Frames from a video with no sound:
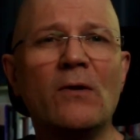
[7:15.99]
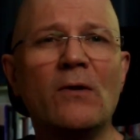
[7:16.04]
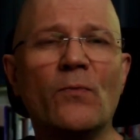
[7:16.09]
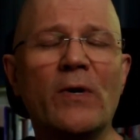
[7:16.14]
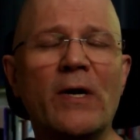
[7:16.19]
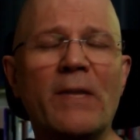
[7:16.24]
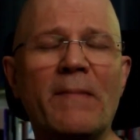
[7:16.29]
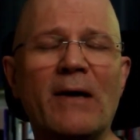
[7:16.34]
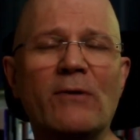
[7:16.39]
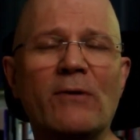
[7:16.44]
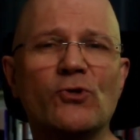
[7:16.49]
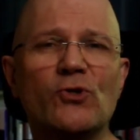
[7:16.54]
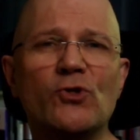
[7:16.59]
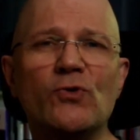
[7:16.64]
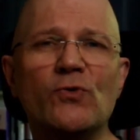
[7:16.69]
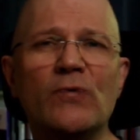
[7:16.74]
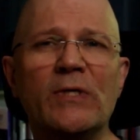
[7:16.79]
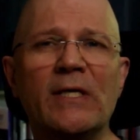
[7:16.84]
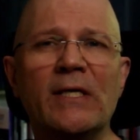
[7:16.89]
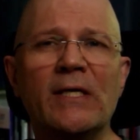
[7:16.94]
when I'm out
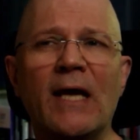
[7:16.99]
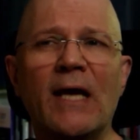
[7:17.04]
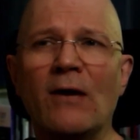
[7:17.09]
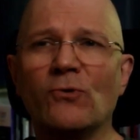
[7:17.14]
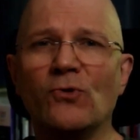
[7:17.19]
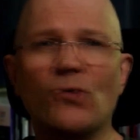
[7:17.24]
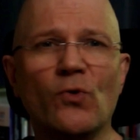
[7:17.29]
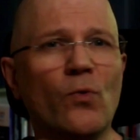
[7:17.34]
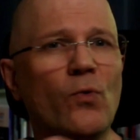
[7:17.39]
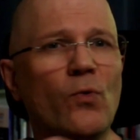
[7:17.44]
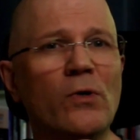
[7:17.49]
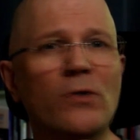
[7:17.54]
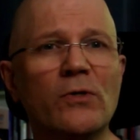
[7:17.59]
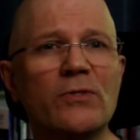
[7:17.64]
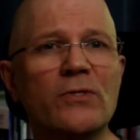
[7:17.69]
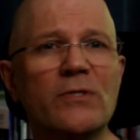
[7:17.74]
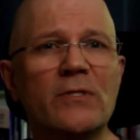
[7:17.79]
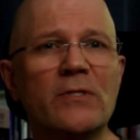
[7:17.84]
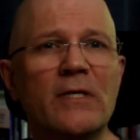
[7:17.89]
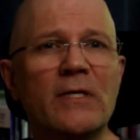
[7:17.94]
shooting
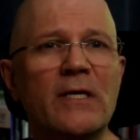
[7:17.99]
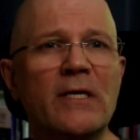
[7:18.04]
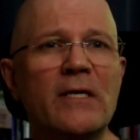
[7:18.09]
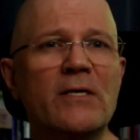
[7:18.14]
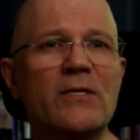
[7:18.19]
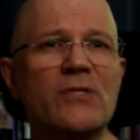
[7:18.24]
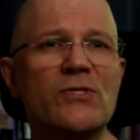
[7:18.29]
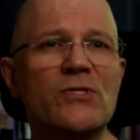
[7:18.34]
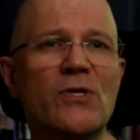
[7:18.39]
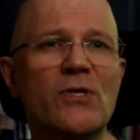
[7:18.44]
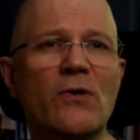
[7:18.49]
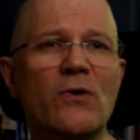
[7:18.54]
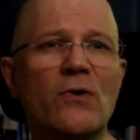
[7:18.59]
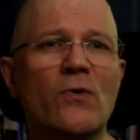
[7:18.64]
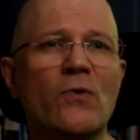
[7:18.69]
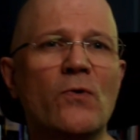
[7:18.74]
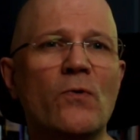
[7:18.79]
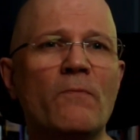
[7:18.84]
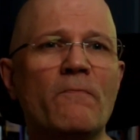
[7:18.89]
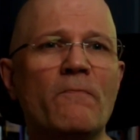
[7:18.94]
outdoors,
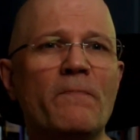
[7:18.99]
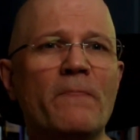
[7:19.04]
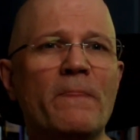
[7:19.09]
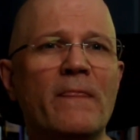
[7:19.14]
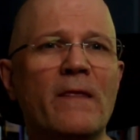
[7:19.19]
so